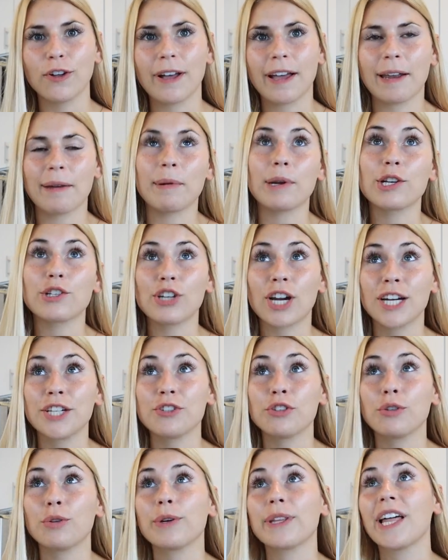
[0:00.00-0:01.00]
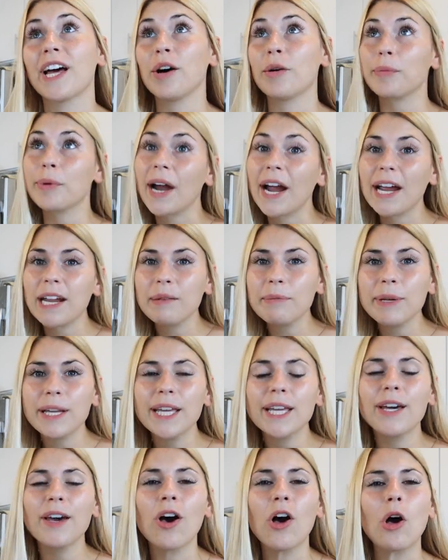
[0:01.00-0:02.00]
and I'm gonna try to do it without Brian
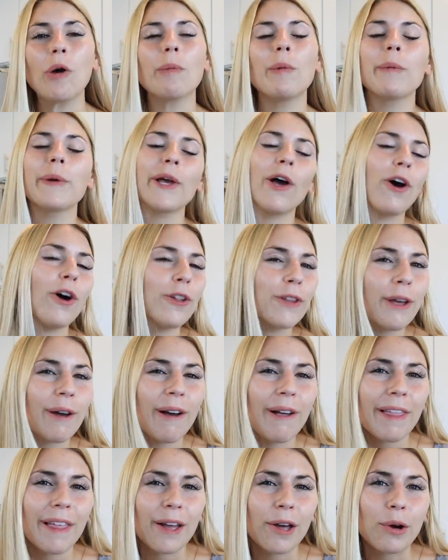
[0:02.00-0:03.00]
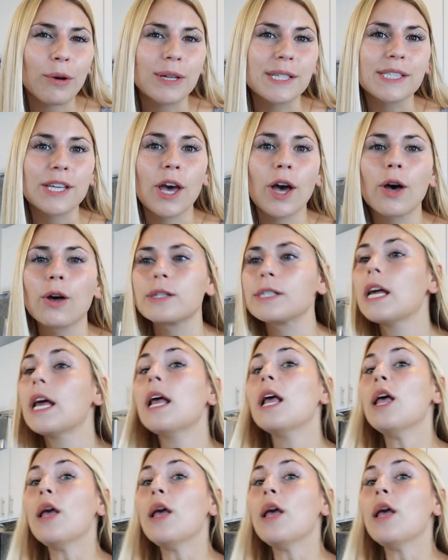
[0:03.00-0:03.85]
being home, and we all know how that always goes,